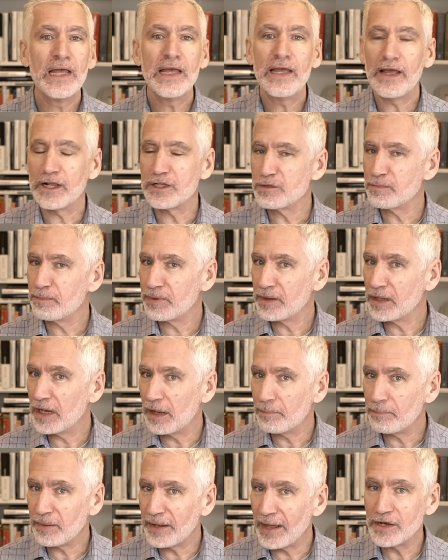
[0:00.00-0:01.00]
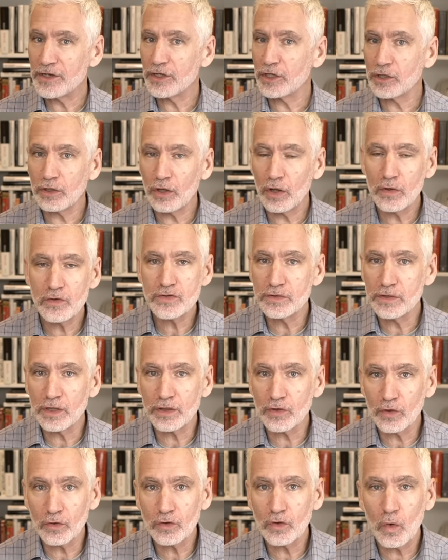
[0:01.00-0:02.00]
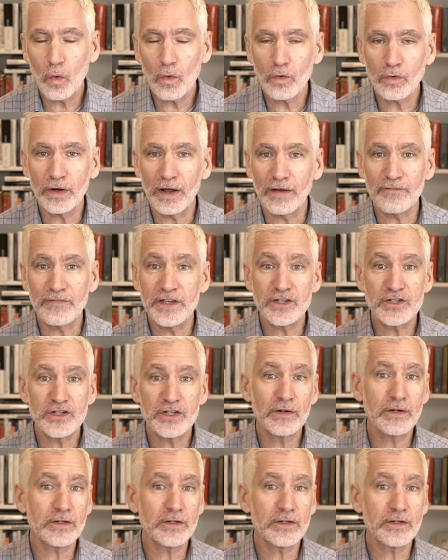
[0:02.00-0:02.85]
It's planned to close in the third quarter of this year.